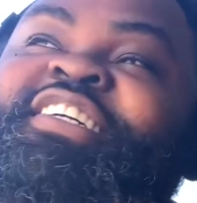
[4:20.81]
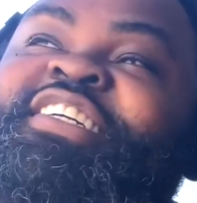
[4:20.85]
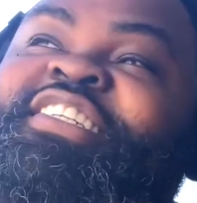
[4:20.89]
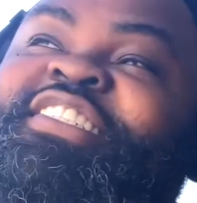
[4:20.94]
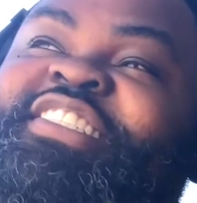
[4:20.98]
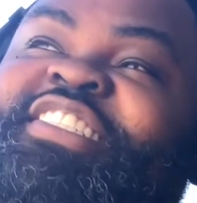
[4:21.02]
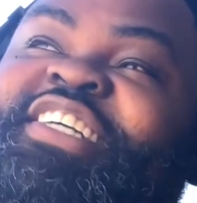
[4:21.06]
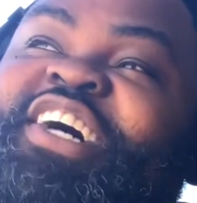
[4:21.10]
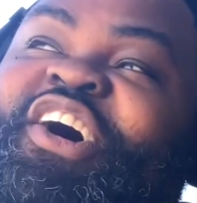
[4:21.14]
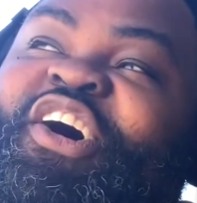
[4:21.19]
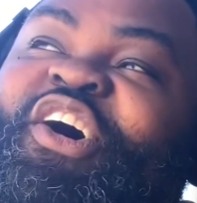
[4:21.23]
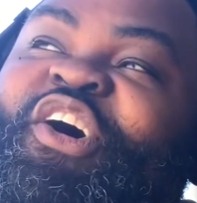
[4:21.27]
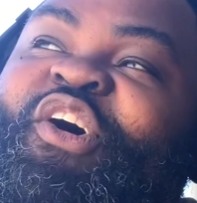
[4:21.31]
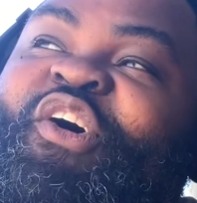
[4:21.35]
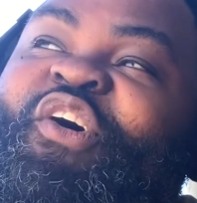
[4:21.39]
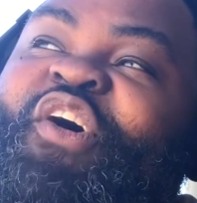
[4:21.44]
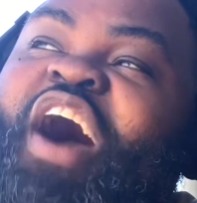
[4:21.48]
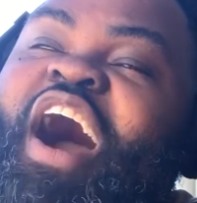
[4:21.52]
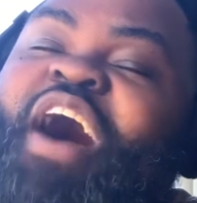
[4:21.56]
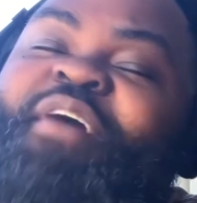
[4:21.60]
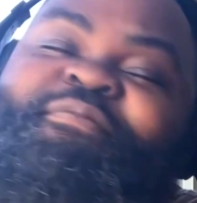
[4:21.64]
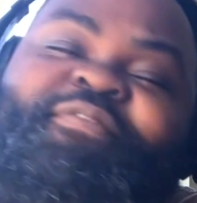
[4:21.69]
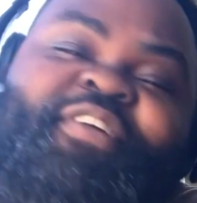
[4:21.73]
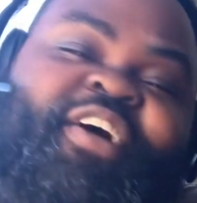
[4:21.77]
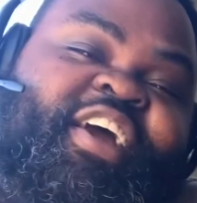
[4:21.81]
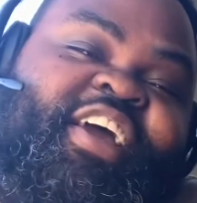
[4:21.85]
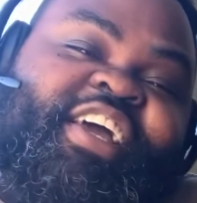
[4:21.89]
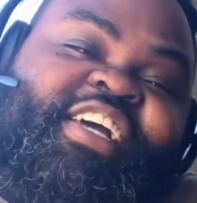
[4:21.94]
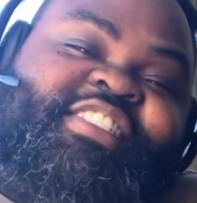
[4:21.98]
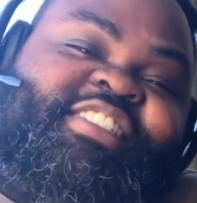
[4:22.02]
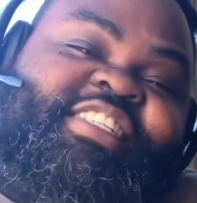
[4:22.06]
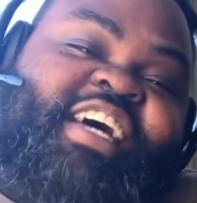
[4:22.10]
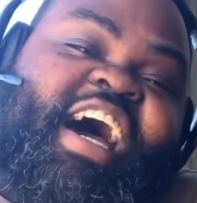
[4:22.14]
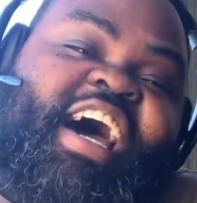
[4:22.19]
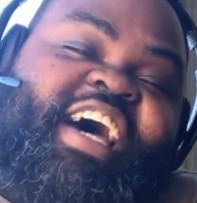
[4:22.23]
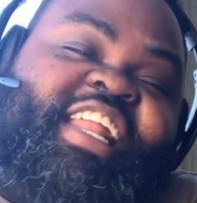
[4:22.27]
So I'm very
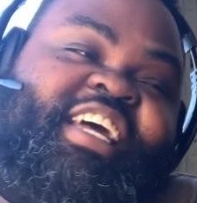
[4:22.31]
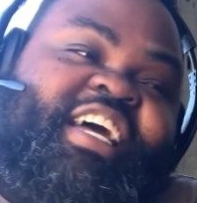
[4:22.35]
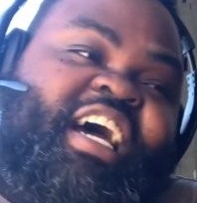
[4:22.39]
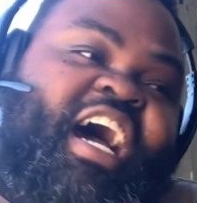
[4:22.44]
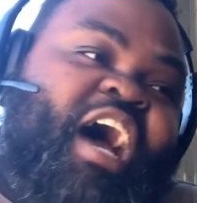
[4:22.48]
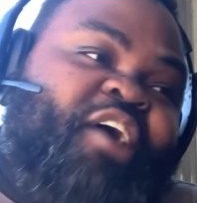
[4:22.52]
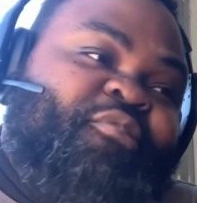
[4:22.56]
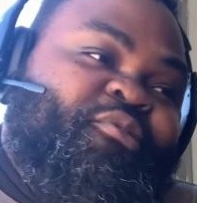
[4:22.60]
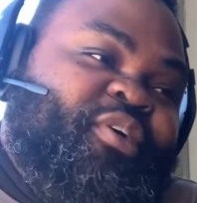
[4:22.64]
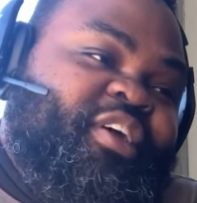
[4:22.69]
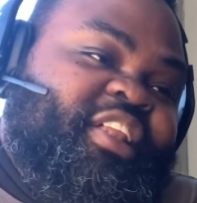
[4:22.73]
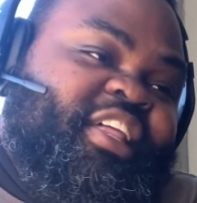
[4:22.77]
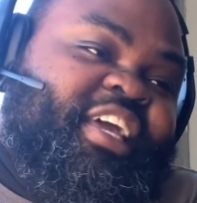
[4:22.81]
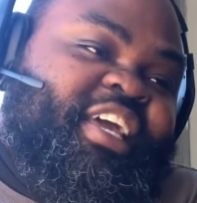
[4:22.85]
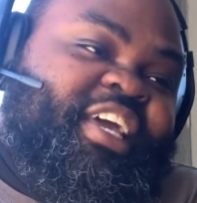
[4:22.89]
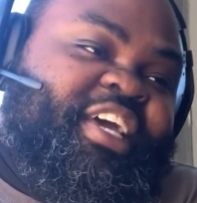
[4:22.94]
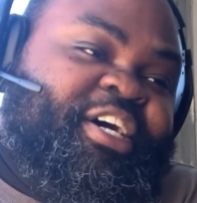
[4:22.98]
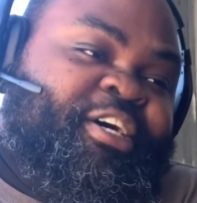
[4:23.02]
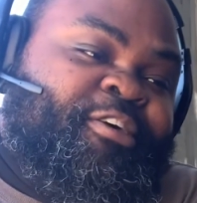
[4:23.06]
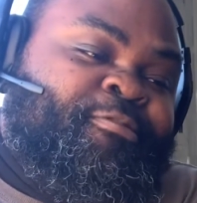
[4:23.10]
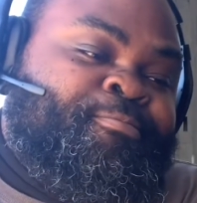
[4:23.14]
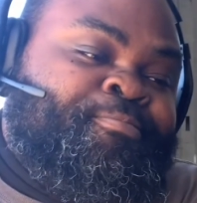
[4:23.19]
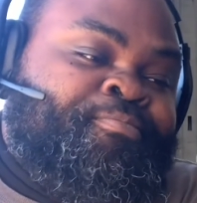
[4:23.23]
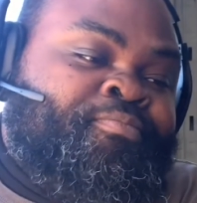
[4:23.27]
excited. I really am.